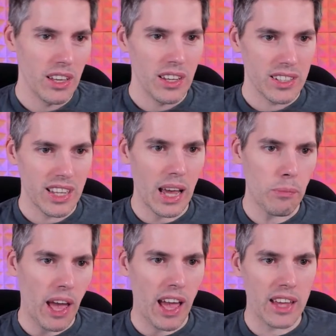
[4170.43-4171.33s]

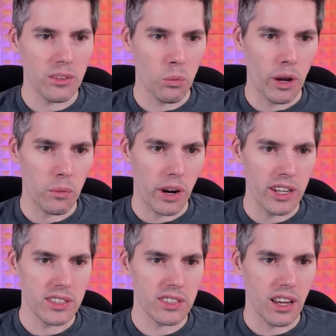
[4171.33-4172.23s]
Tap. Add white
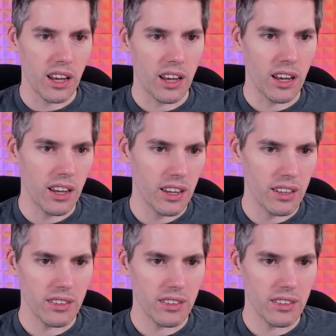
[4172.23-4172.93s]
white. Uh...